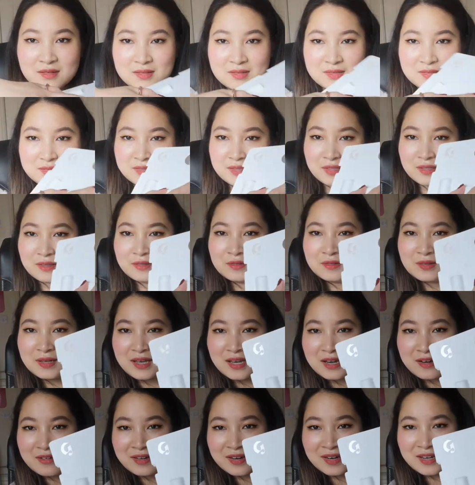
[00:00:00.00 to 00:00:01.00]
So
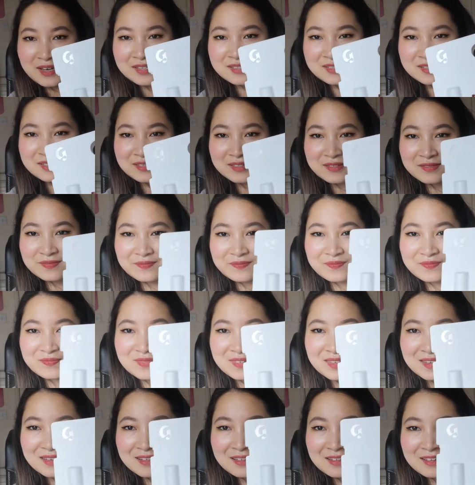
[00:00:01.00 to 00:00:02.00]
here it is.
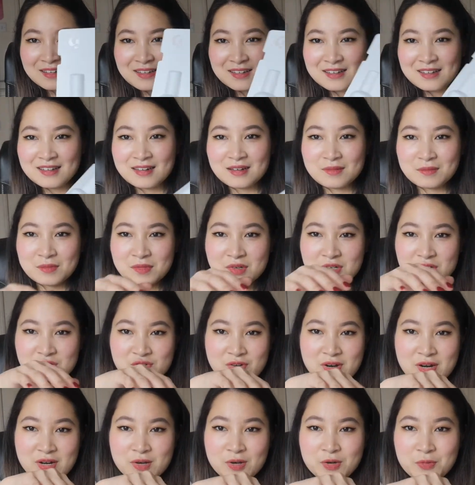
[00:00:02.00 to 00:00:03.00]
I'm going to
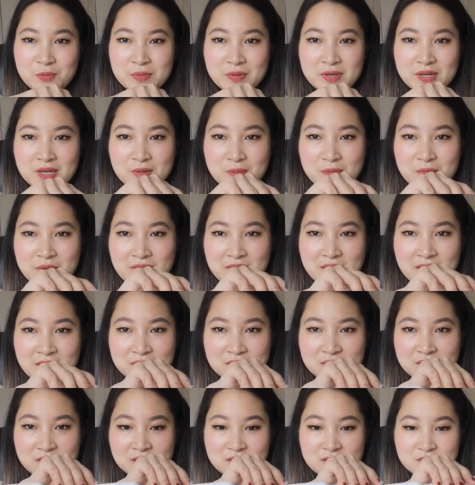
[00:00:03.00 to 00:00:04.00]
try and open it
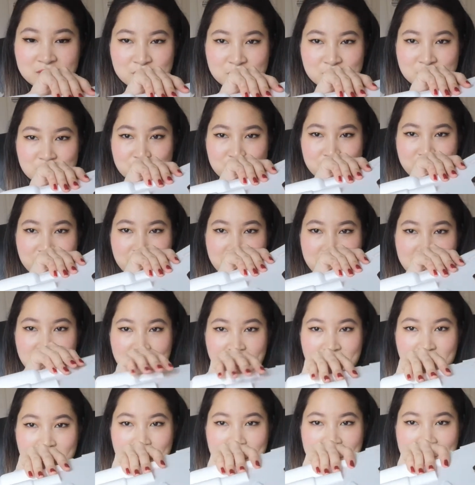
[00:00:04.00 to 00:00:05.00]
without destroying
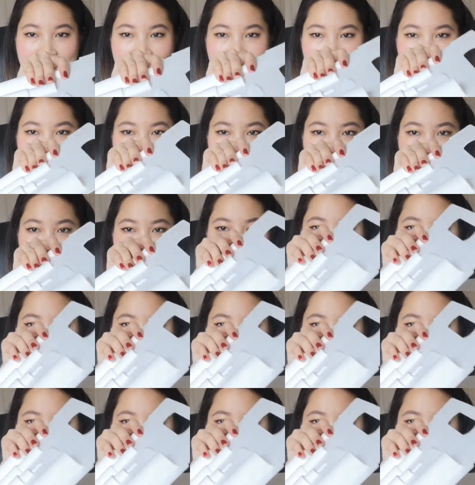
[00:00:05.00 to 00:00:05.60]
the packaging.